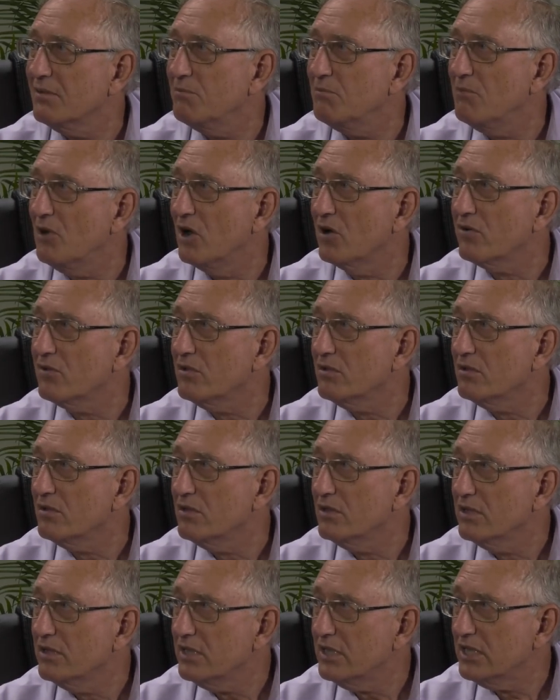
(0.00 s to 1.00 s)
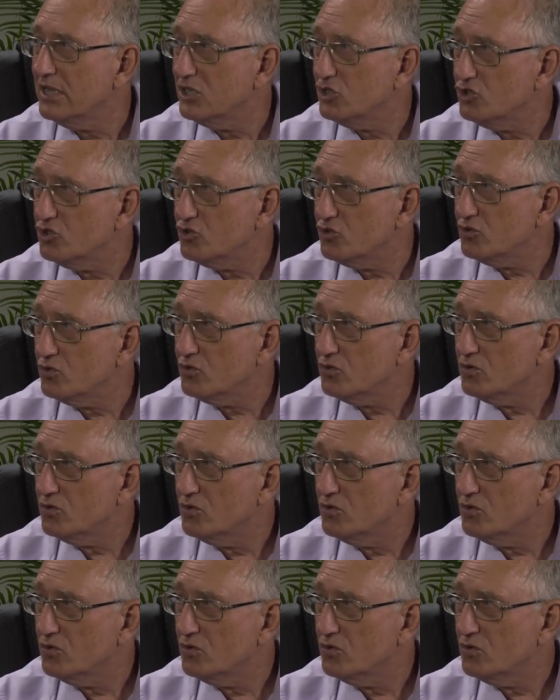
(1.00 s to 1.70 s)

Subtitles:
moral issue.